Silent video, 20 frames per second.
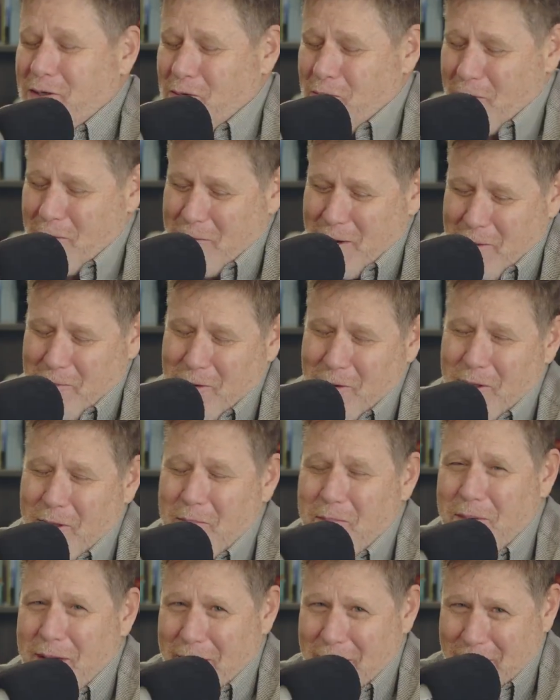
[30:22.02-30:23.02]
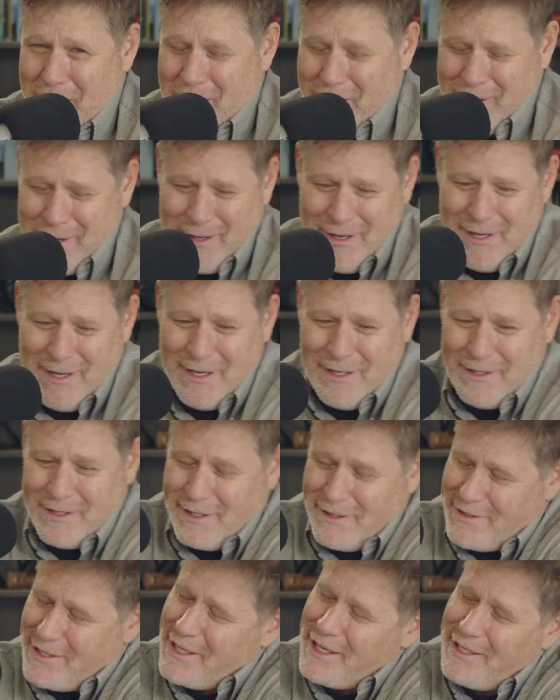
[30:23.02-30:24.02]
you remember the bear.
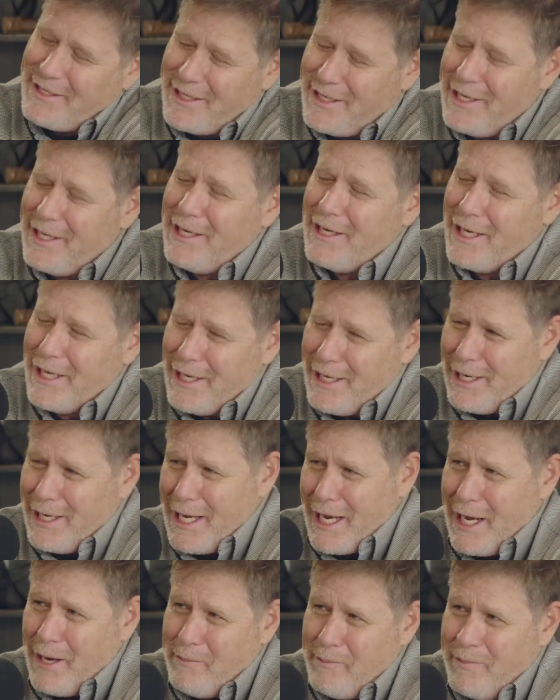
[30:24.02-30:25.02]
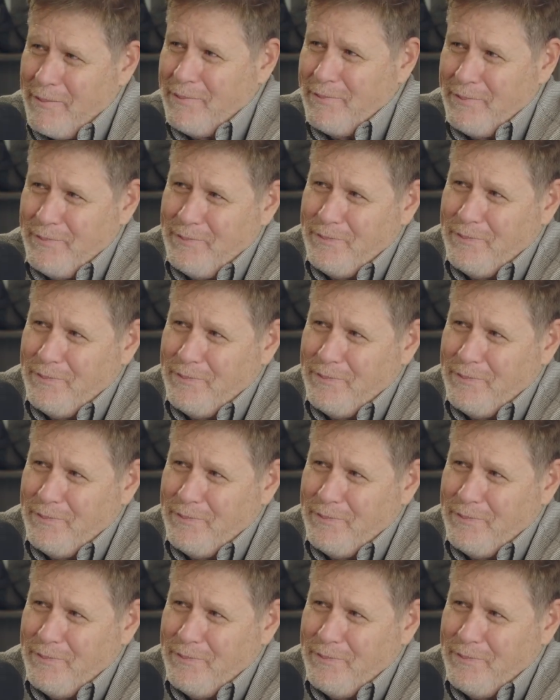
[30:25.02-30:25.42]
Did he get a name?